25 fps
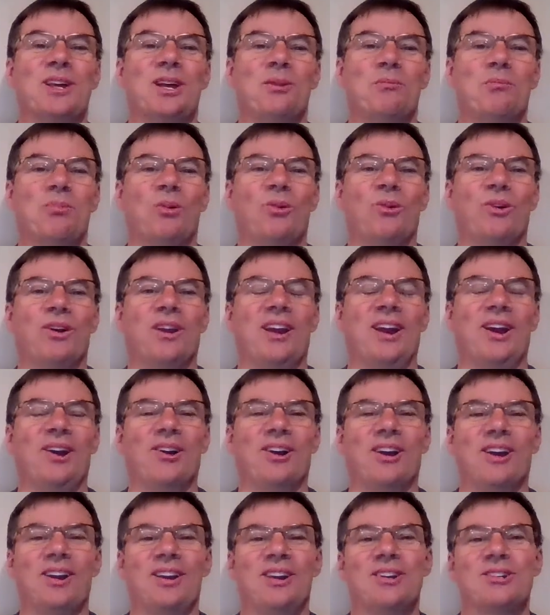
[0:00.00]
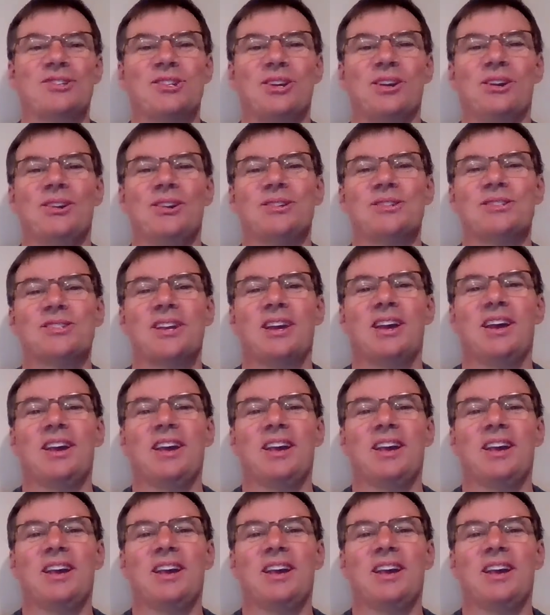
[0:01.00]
and broken air conditioners,